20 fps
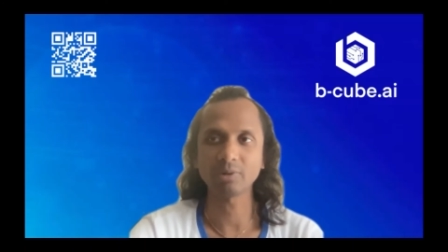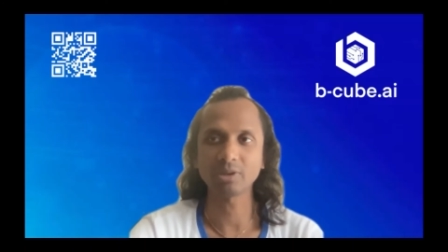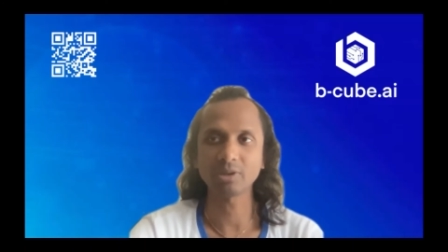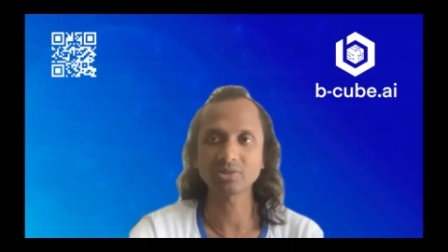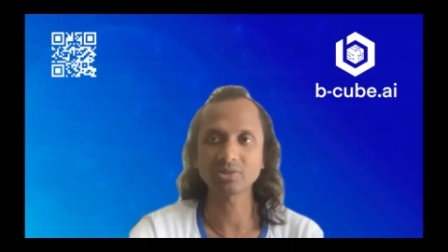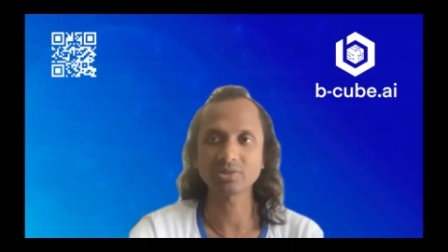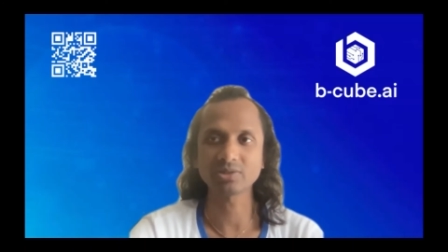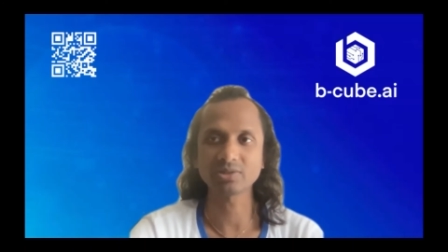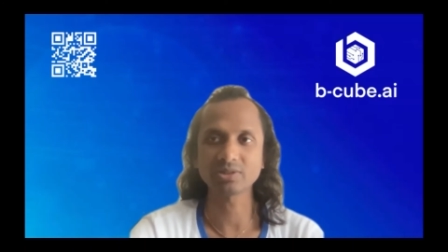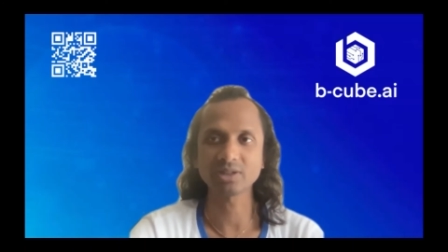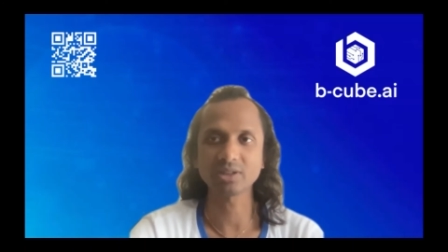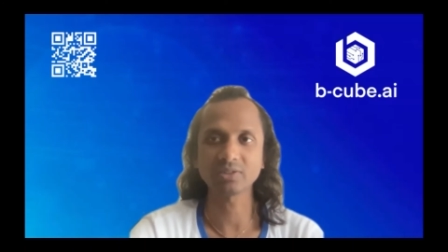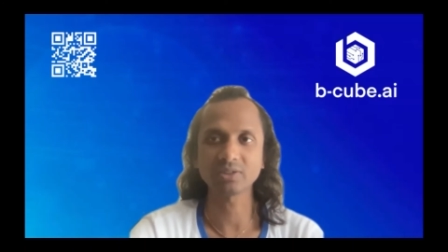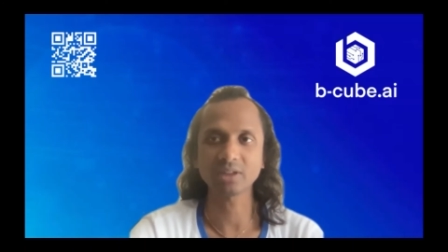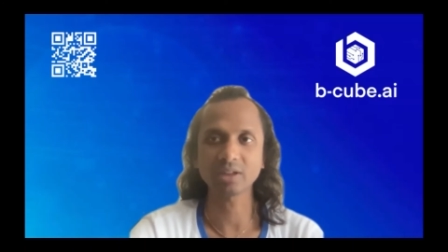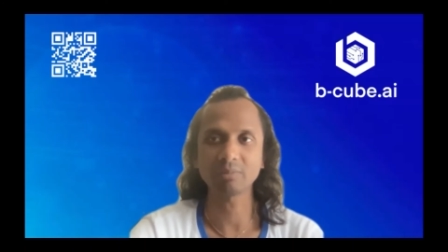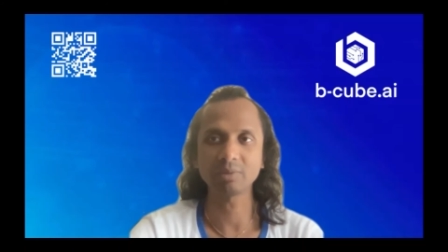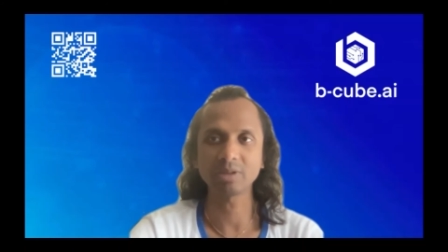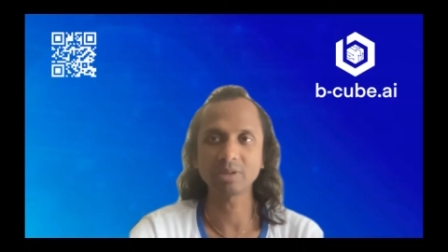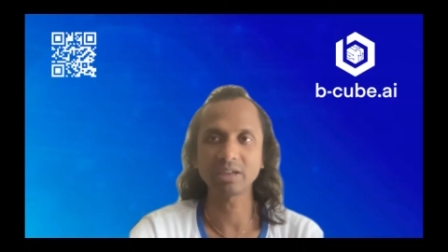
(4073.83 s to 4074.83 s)
because these things
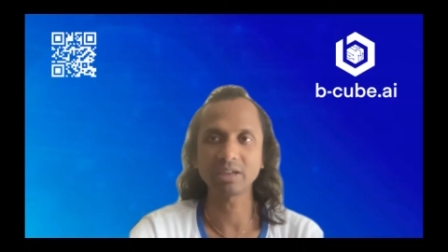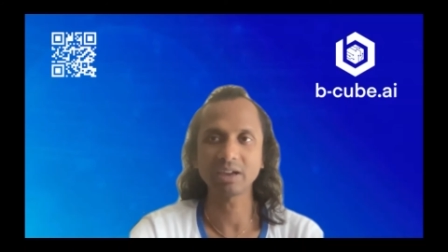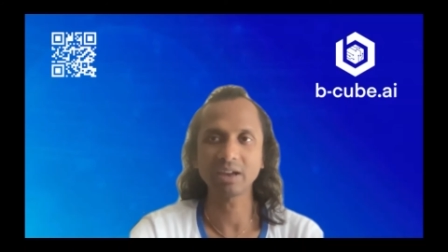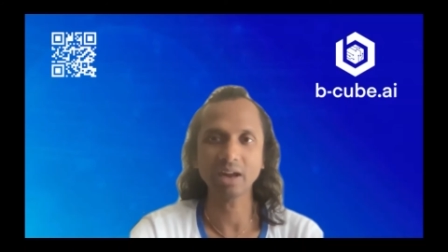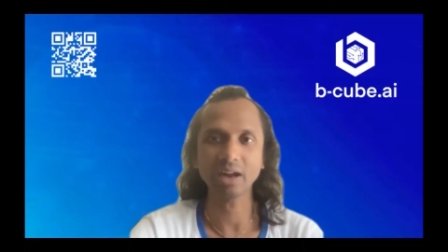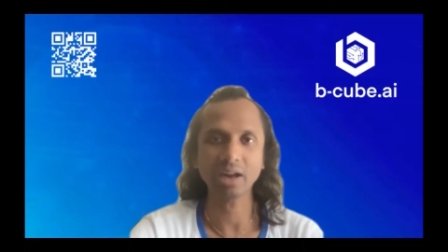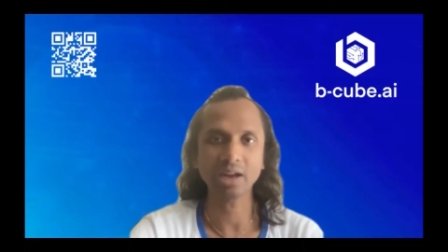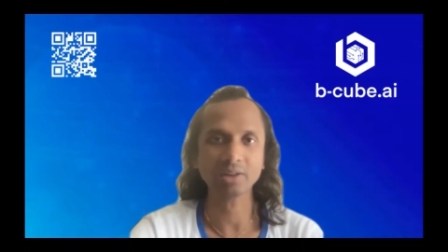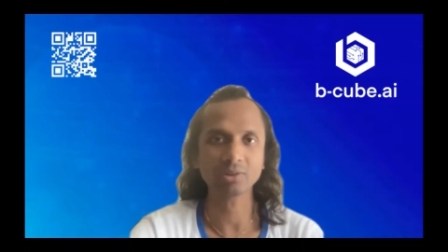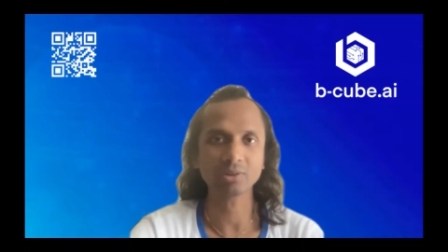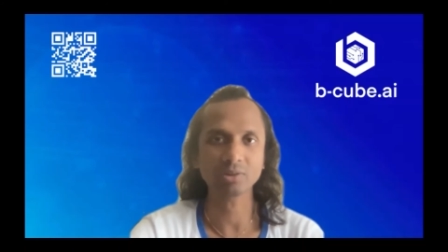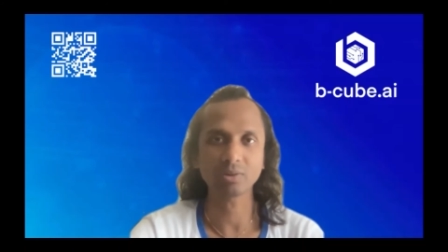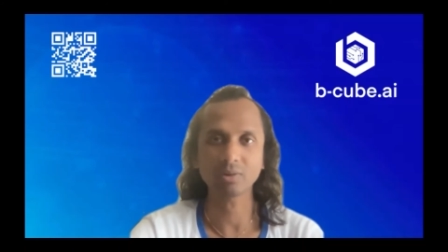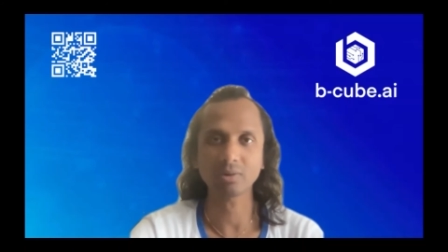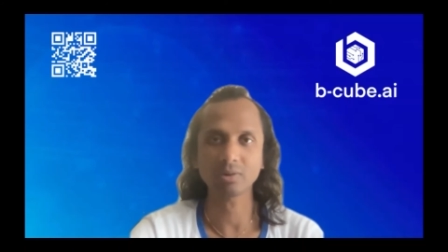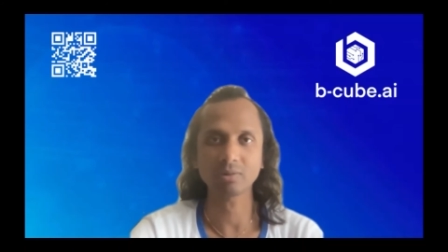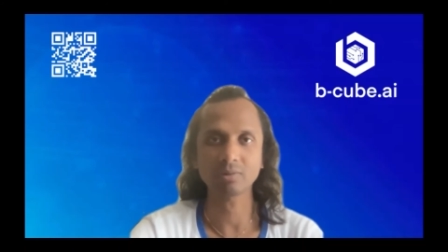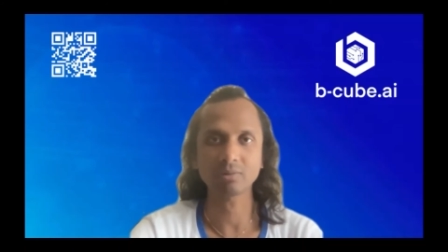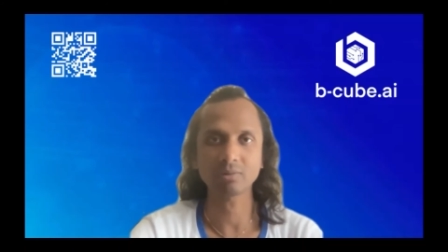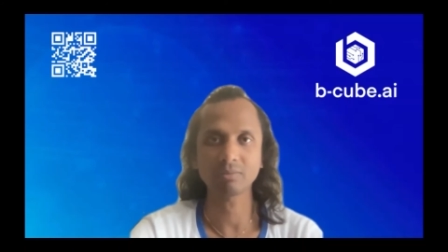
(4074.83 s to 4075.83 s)
can be hacked
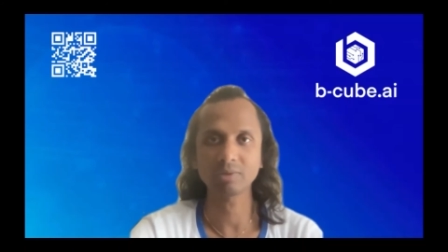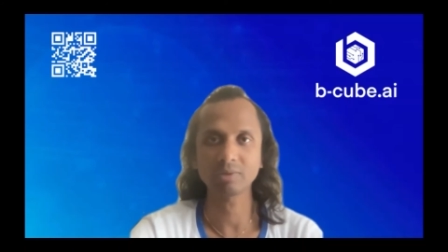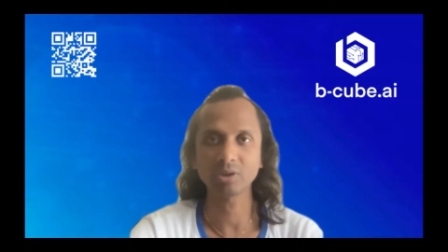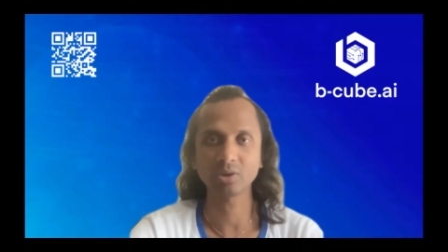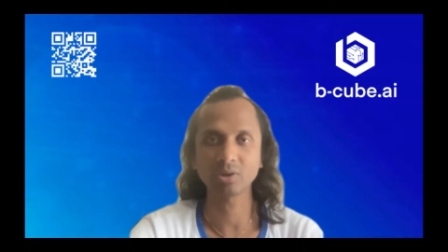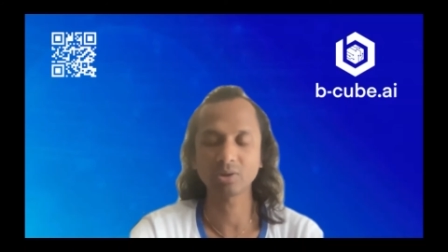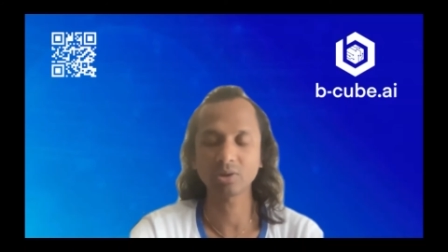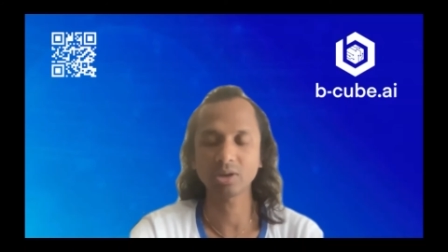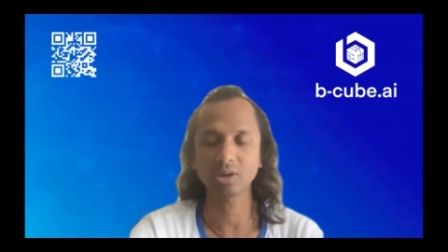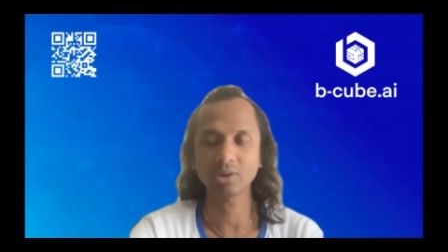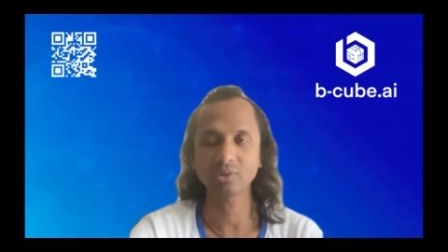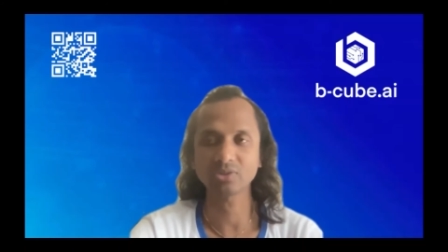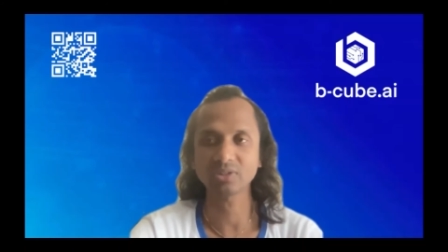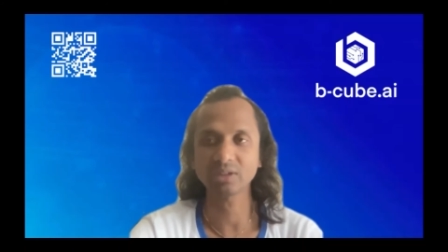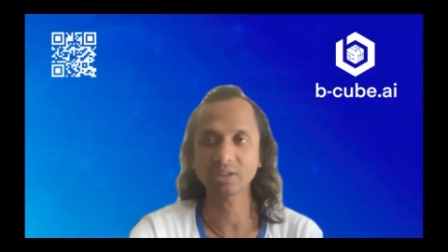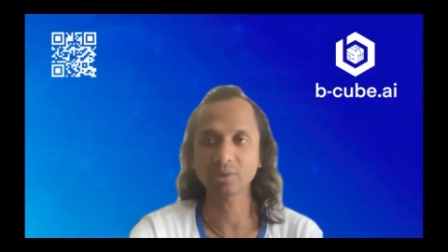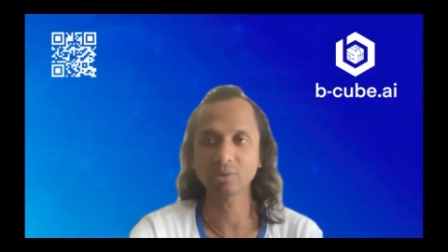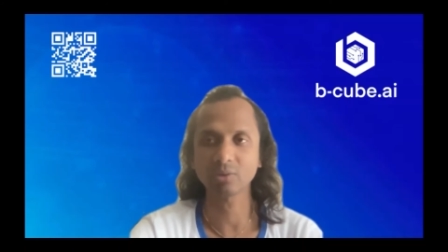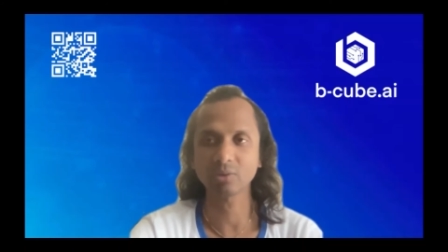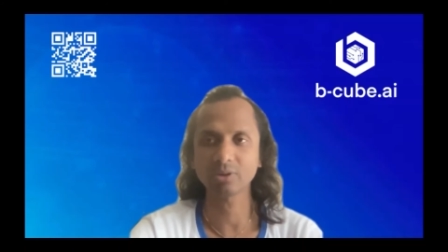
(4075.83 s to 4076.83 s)
or we don't know how
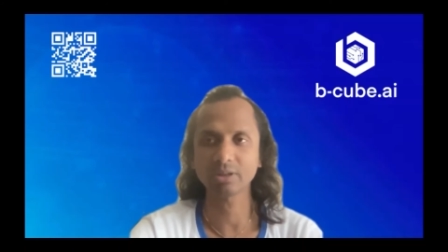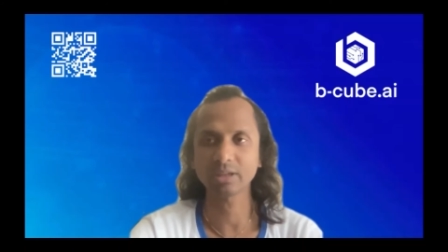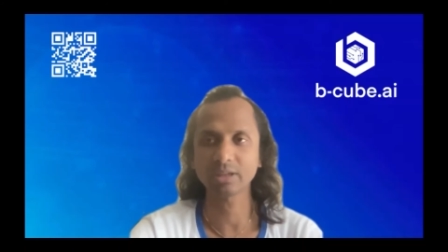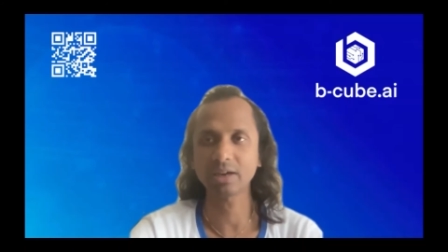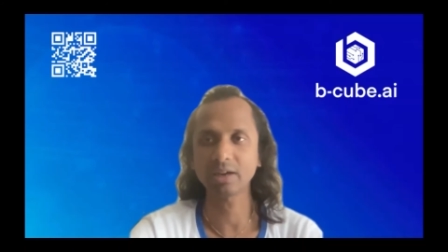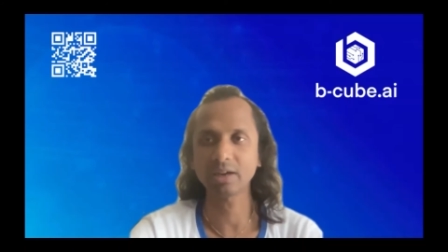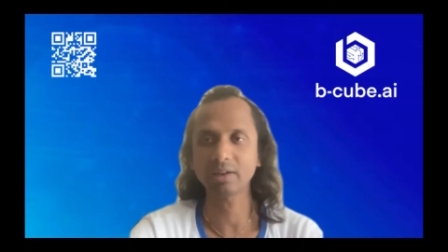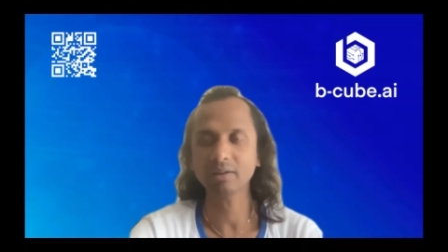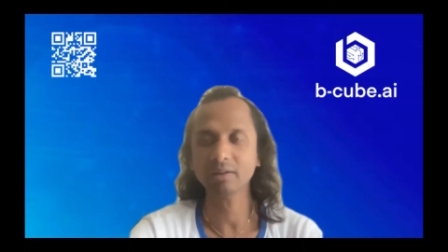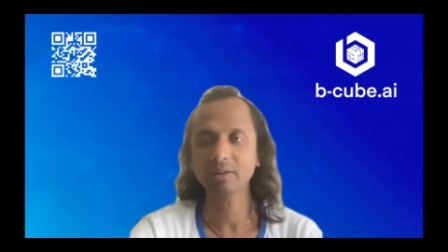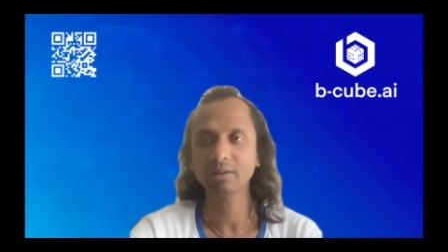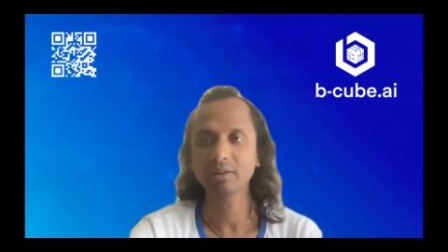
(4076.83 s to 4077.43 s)
secure they are.